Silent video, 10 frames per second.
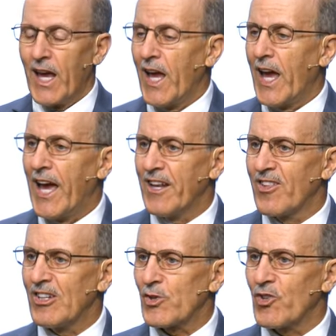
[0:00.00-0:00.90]
And
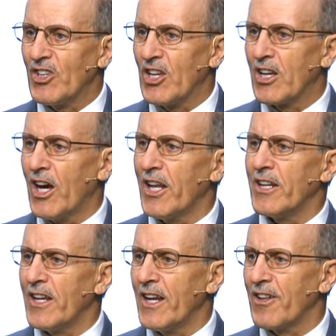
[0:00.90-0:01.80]
it's interesting, you cut
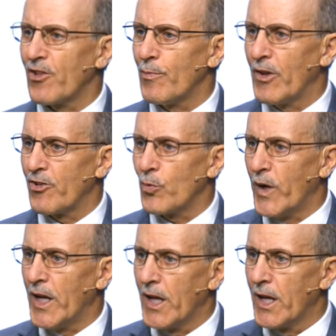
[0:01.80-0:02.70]
it and it smells
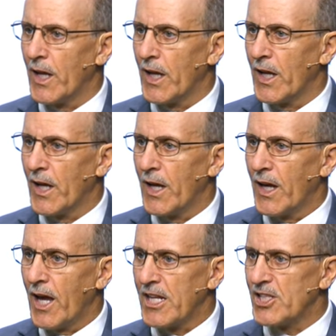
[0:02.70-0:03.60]
sweet.
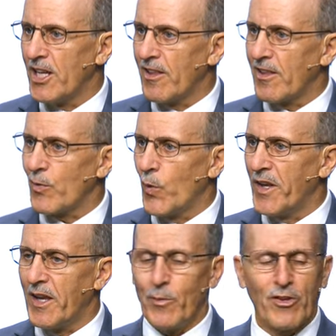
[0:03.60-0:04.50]
And Jesus,
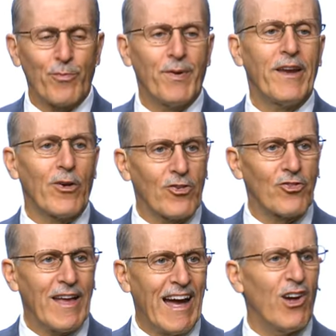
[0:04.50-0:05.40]
when he was
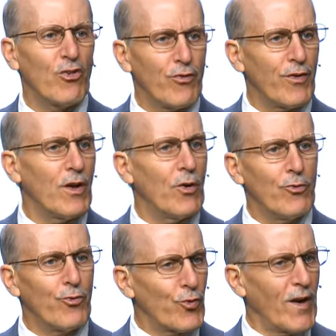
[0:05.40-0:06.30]
pierced,
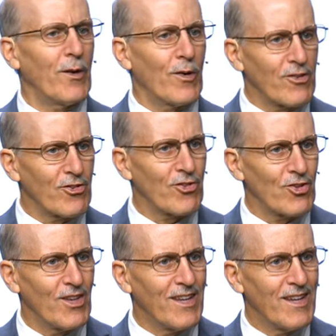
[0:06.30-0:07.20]
outflowed
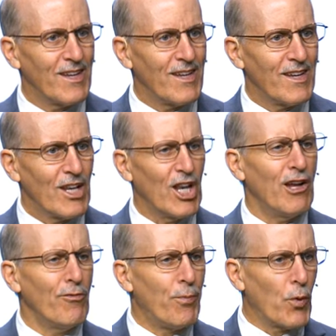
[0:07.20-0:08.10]
fragrance.
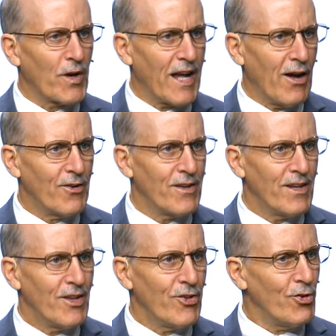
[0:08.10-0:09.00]
Love poured out.
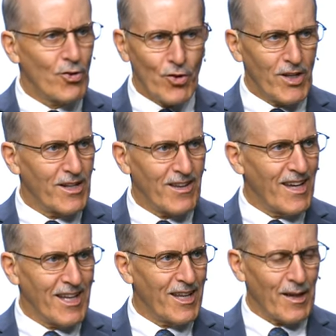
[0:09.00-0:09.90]
You couldn't
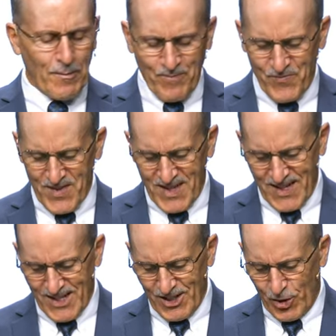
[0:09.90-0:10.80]
get him
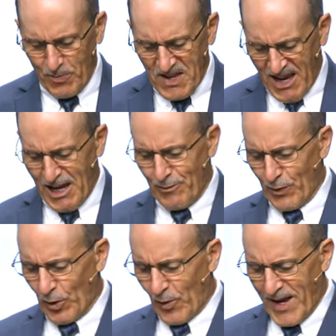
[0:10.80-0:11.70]
to be
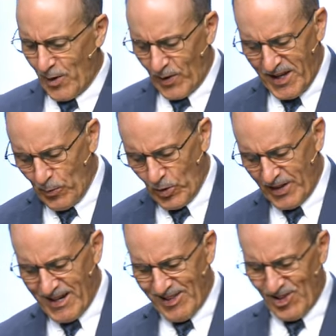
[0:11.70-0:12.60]
hateful or angry, he would
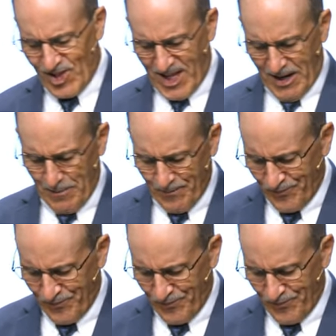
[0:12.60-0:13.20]
not sin.